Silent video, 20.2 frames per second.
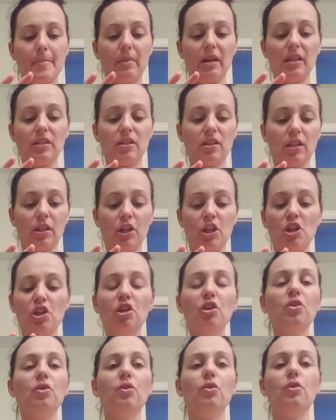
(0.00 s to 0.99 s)
It's the
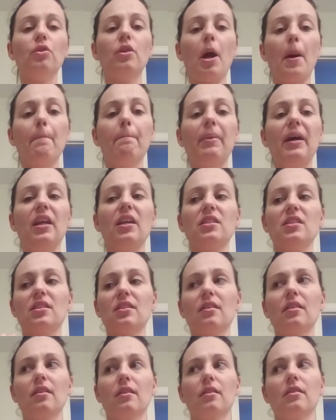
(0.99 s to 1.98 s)
nude, but it's
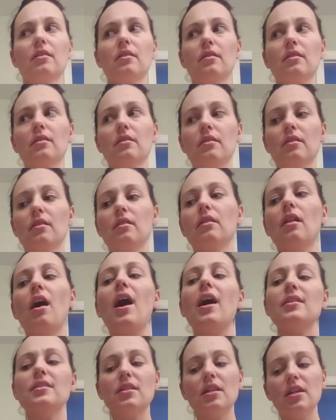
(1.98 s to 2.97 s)

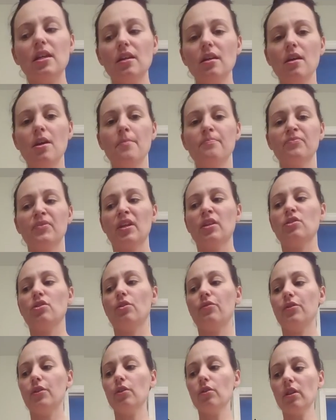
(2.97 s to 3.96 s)
glossy. So
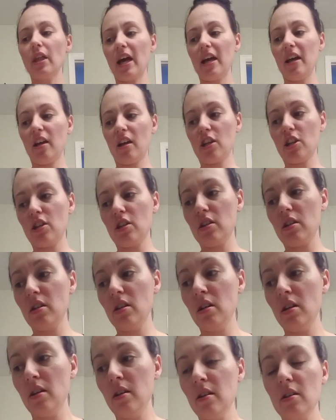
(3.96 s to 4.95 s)
if you like
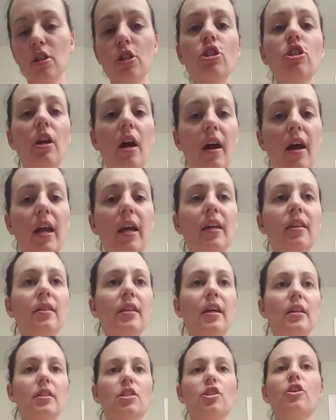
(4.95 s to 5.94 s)
shine,
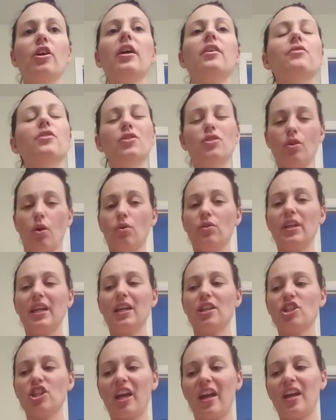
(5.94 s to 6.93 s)
that's great. If you don't
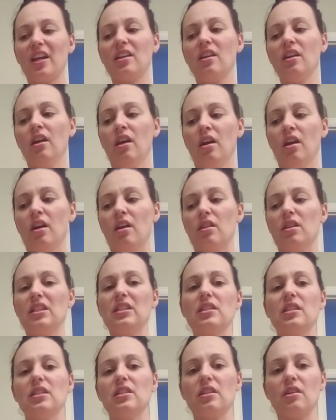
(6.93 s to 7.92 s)
like shine,
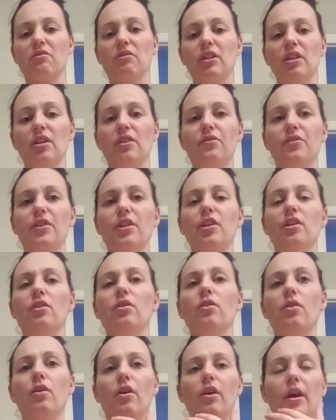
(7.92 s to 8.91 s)
this isn't really for
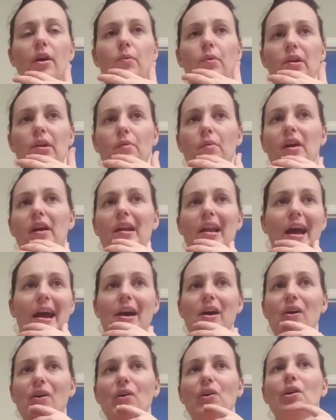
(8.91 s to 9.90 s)
you, or I wouldn't wear it
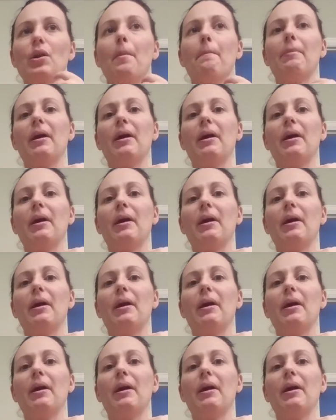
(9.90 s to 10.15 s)
out.